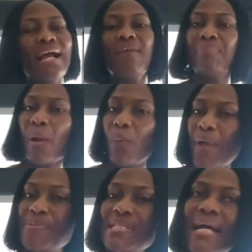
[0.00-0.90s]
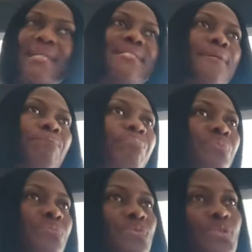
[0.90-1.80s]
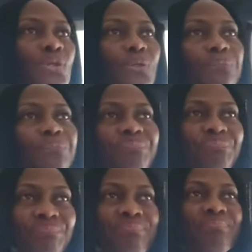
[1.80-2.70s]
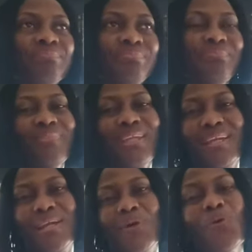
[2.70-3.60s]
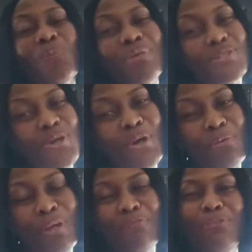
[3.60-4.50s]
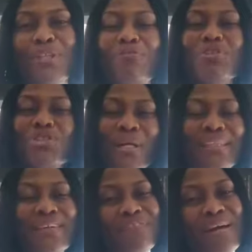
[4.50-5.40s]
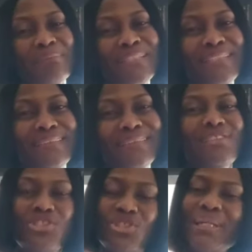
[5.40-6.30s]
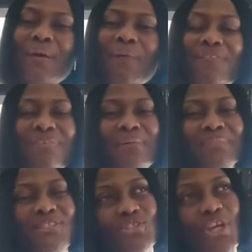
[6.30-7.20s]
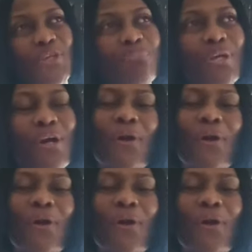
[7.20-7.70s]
I have my website. So we'll be so grateful if you join the family. Join our family. Join UPL